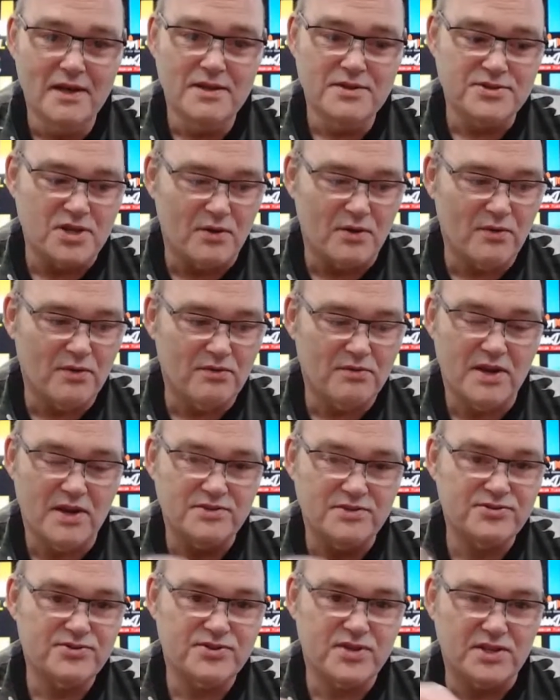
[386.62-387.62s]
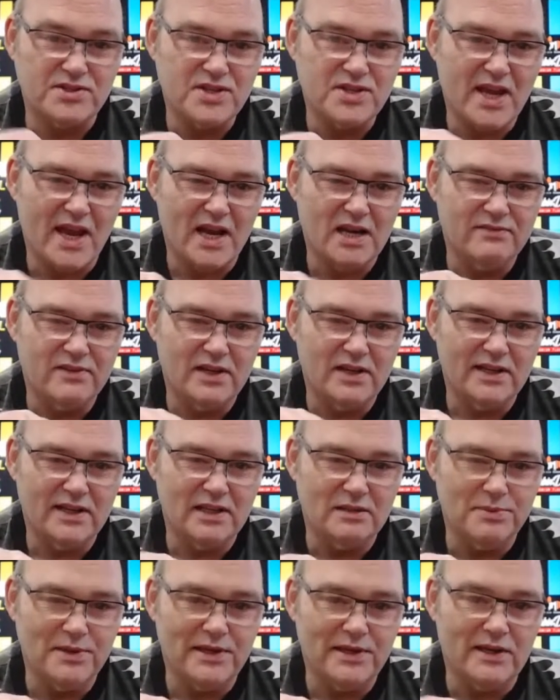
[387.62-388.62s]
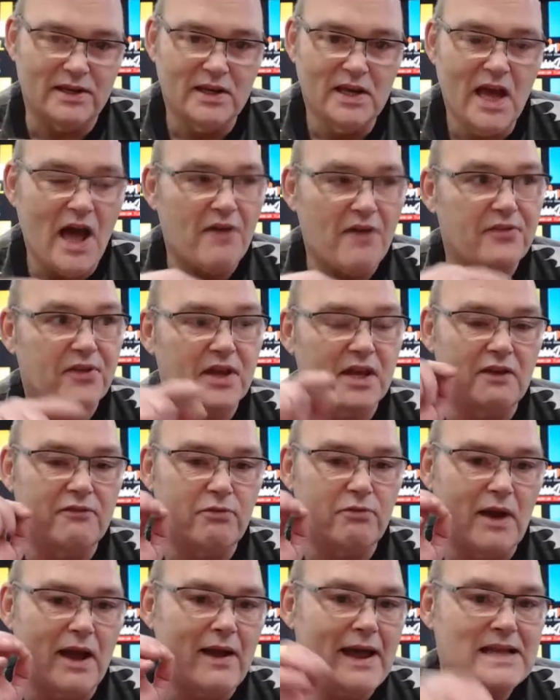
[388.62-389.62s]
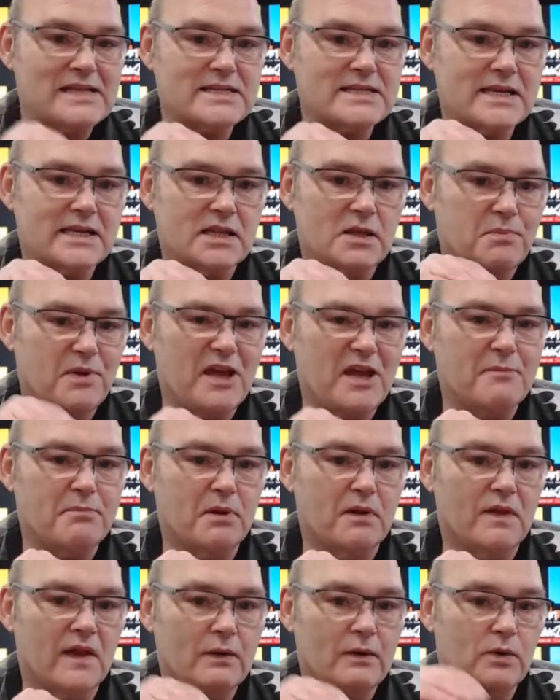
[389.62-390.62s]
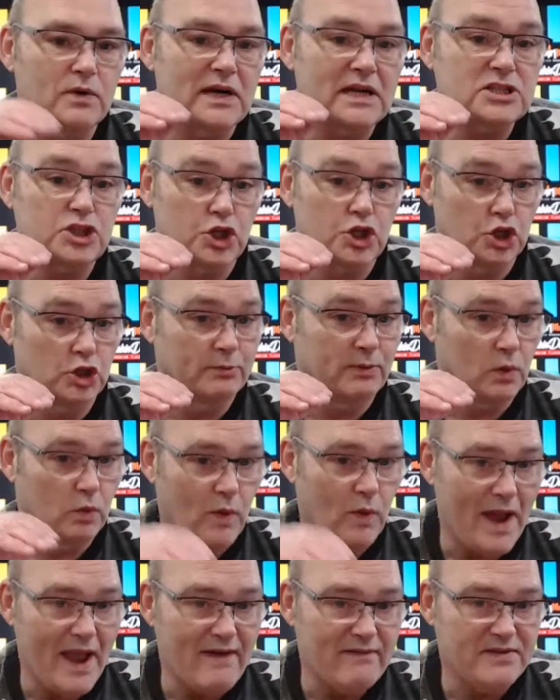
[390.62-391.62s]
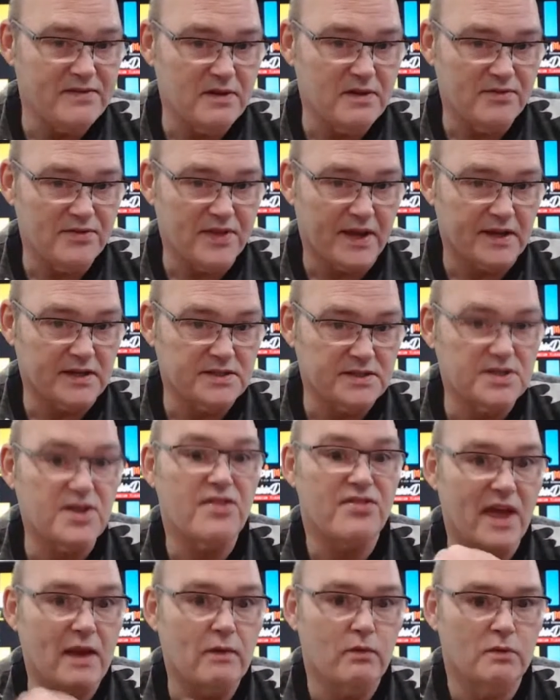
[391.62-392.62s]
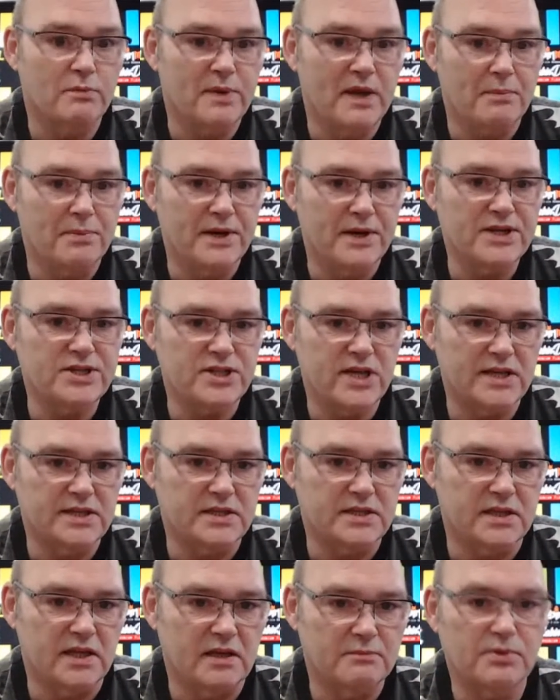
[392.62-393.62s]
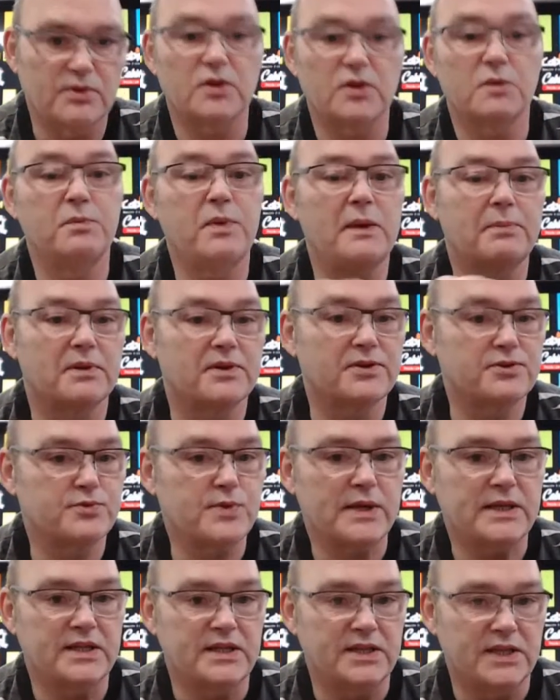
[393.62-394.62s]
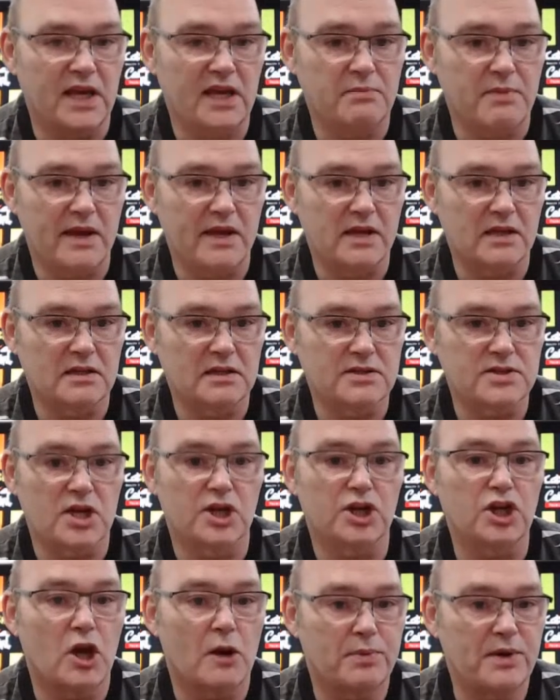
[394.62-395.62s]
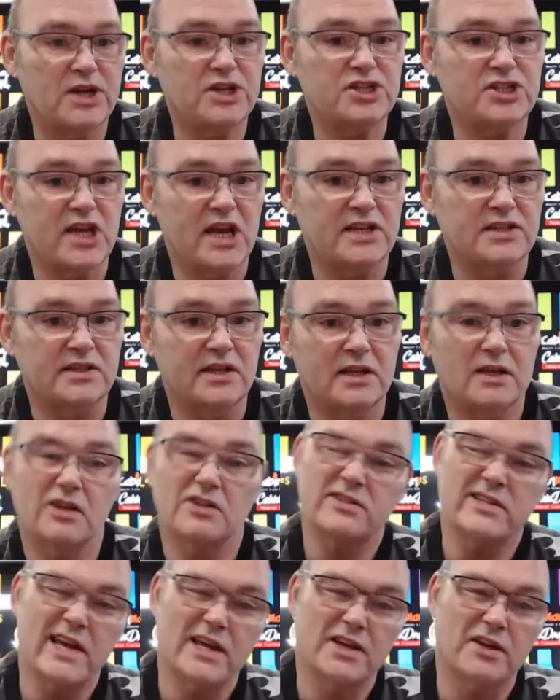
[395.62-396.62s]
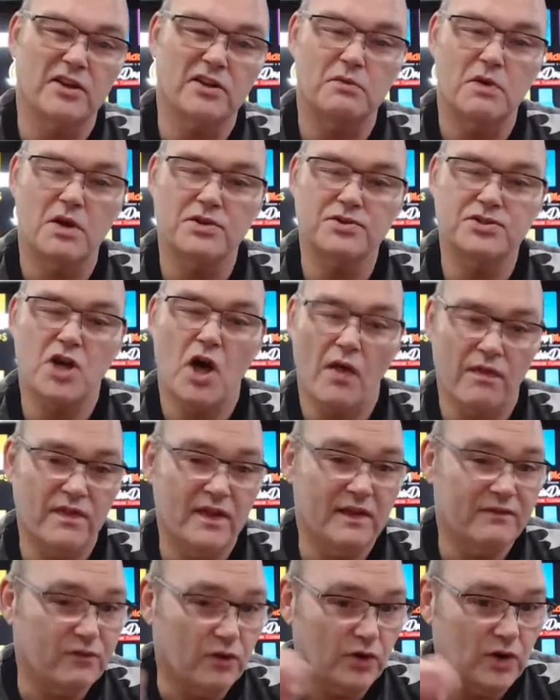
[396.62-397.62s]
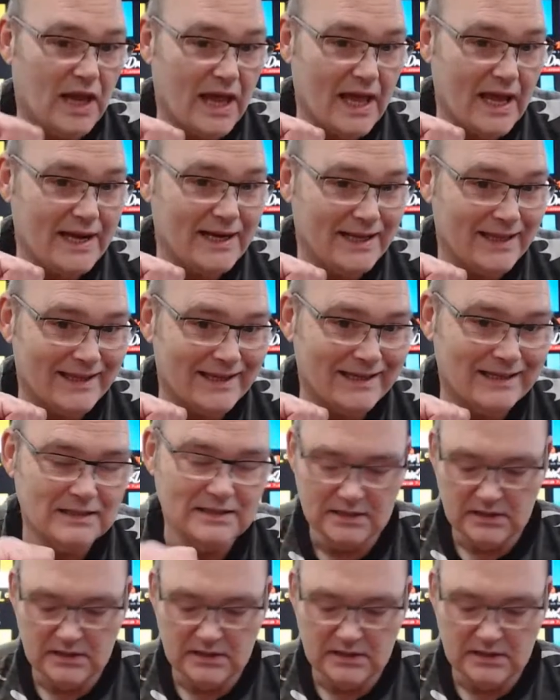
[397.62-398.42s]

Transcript: So it's kind of a little bit. I think if I asking the people that were actually going to be wearing the things, they would be appreciating it. But the people that's reading the emails are not appreciating it because they're not the one on the front line, are they?